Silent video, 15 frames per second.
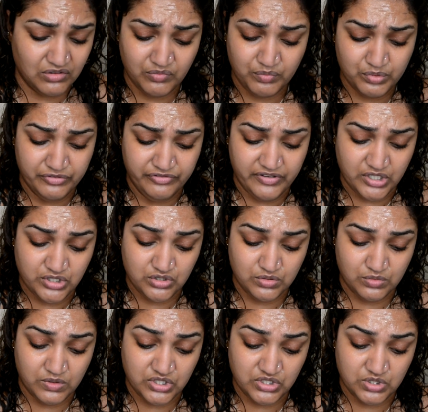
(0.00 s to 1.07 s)
the
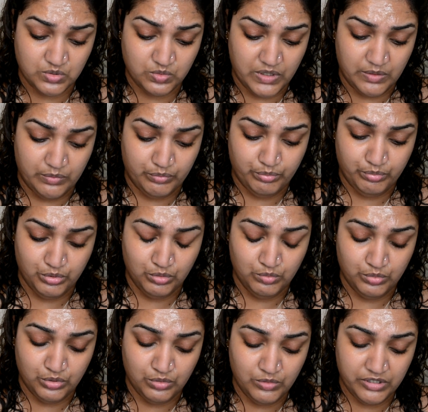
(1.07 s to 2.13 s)
Professional one just went
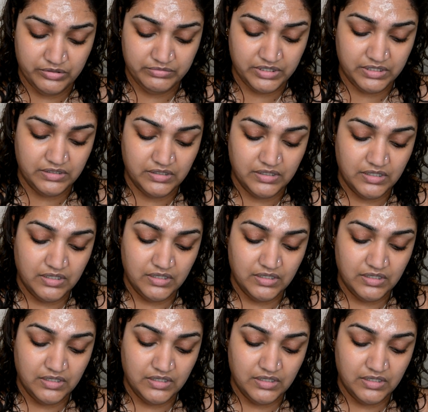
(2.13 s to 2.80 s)
boom boom on me.